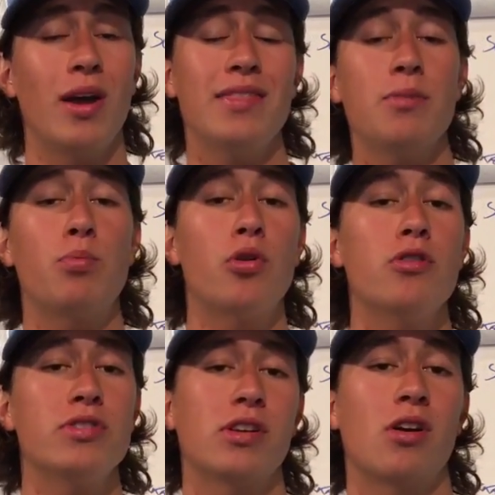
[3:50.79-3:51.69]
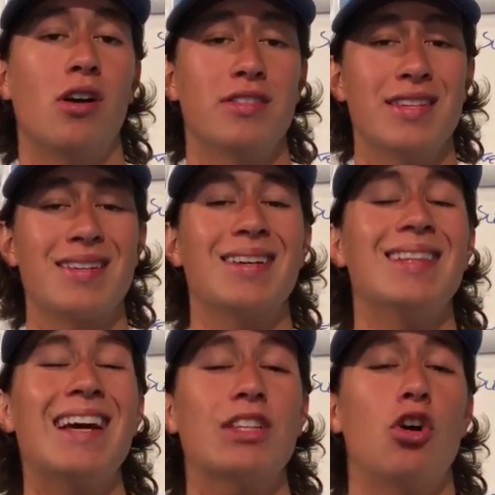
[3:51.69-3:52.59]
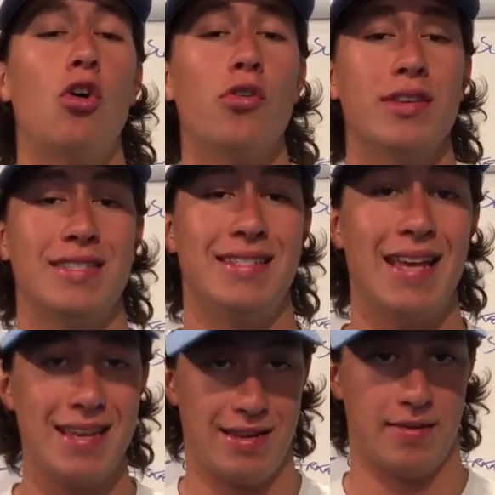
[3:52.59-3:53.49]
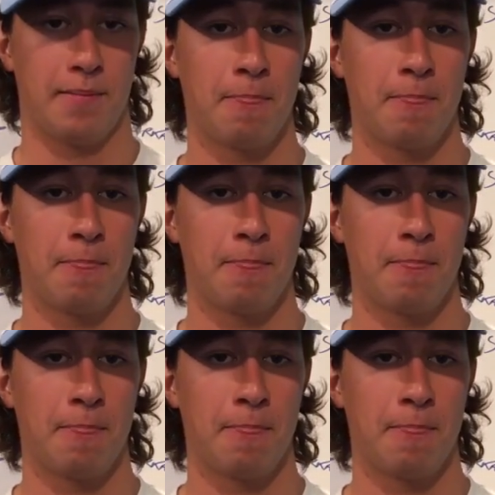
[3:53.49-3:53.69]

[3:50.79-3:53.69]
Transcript: write the pros and cons, and collect all this data.